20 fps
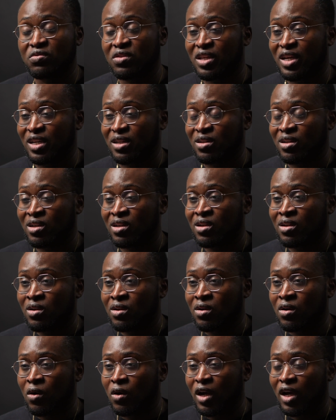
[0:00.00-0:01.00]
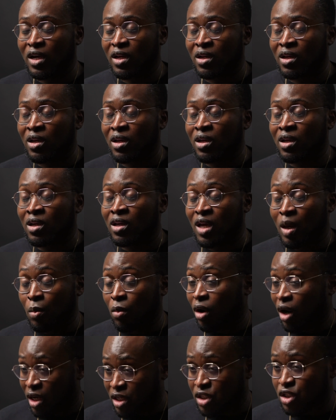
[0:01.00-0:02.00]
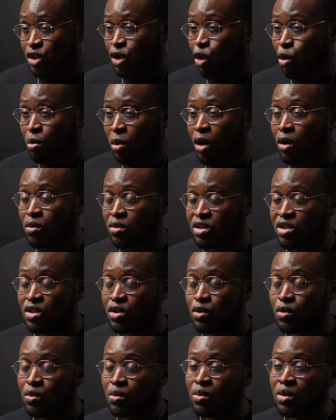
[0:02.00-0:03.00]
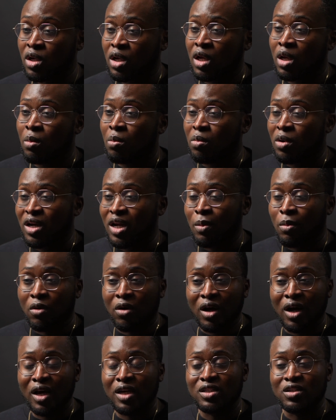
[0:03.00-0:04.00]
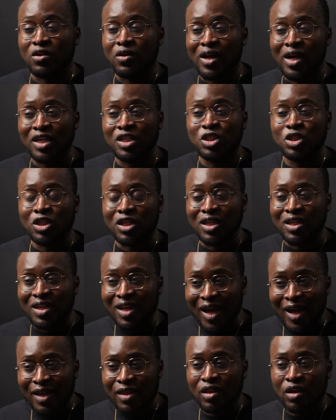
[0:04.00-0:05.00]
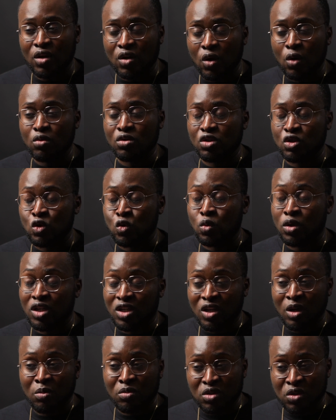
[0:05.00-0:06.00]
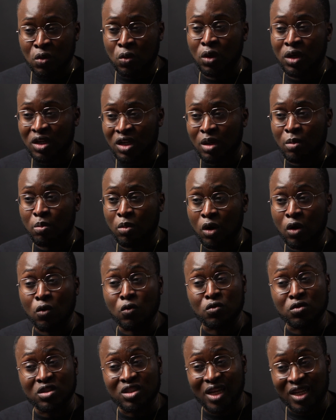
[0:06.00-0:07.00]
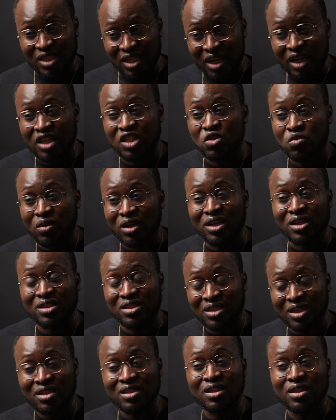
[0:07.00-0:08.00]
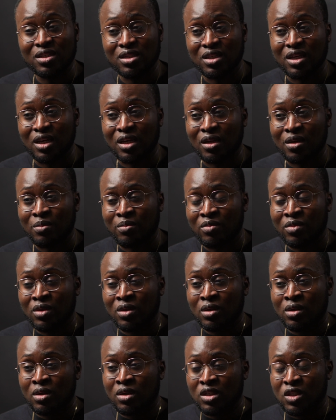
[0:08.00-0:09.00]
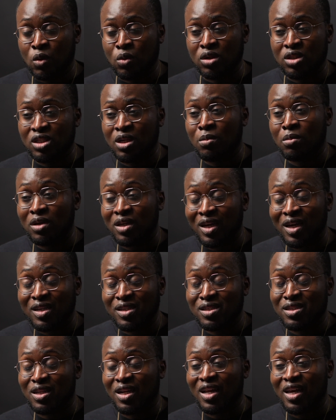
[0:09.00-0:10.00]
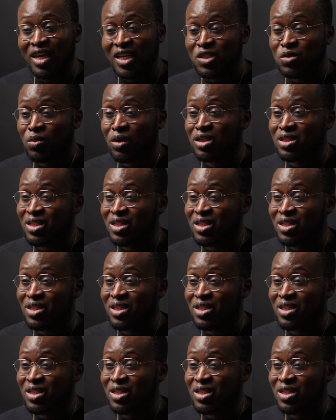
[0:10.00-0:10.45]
that, all right? MRIs show bones too, but MRIs are actually not the go-to when it comes to looking at bones. That's X-ray and CT scan. So in some cases, an X-ray is